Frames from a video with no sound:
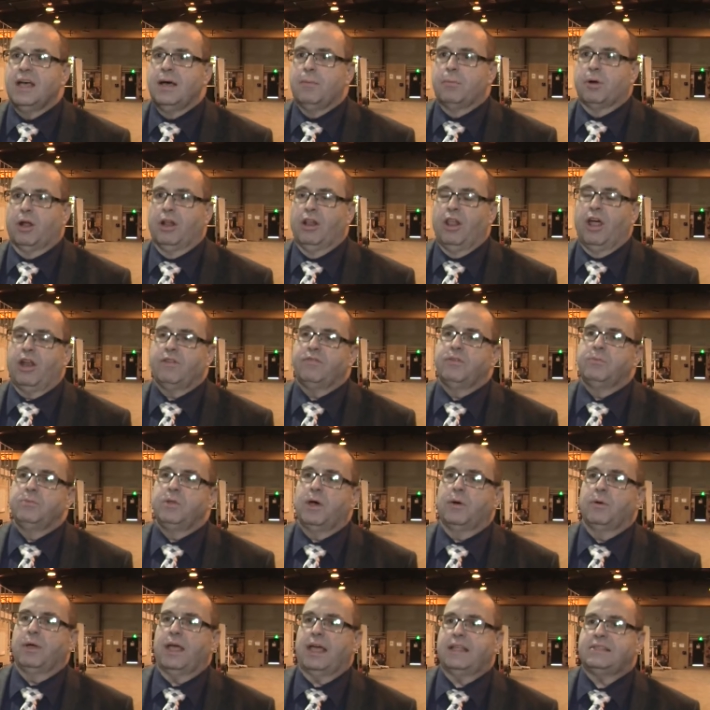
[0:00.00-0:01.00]
but a lot of them
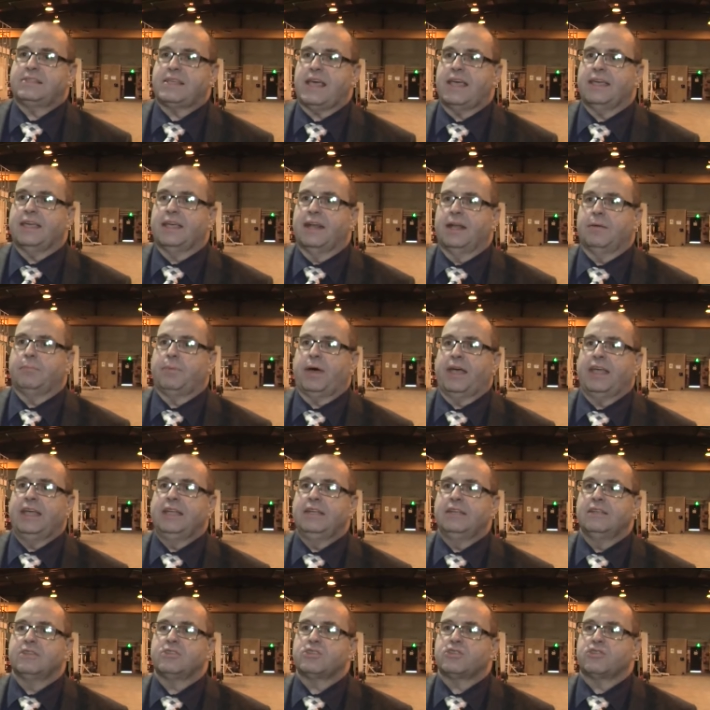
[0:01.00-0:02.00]
don't get taken up by
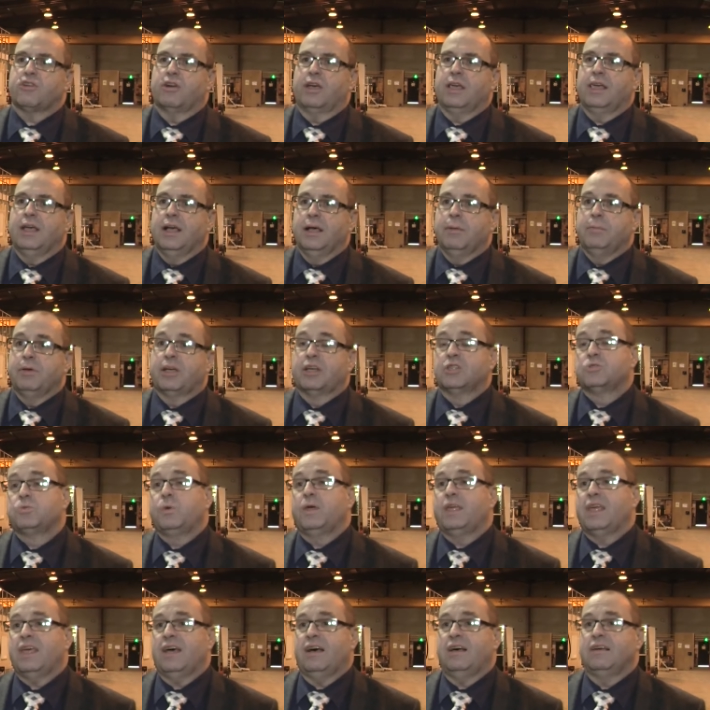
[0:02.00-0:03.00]
industry because
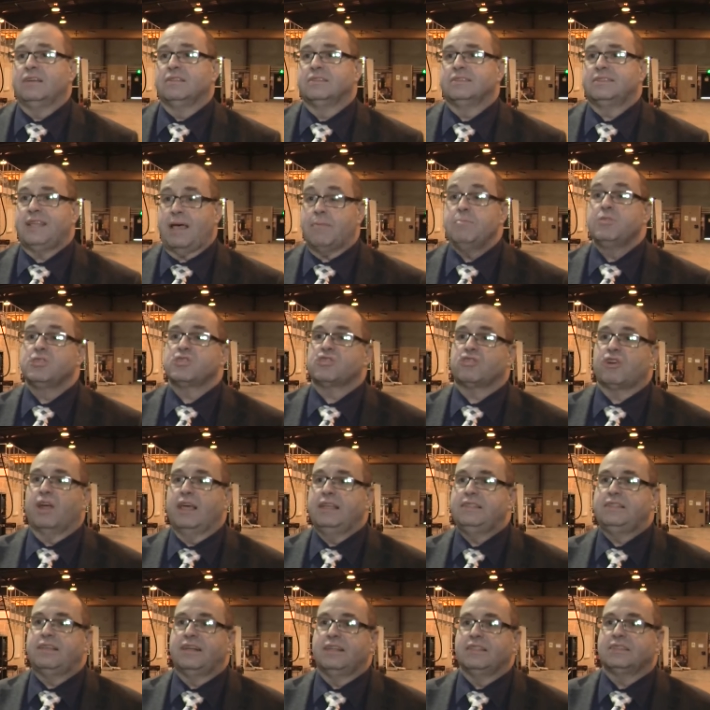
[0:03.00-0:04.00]
we can't
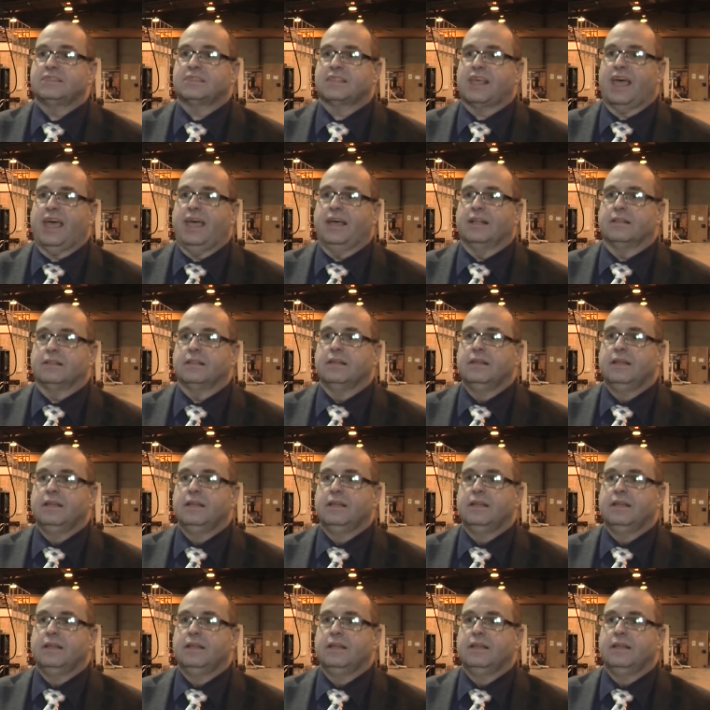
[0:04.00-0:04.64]
demonstrate it at scale.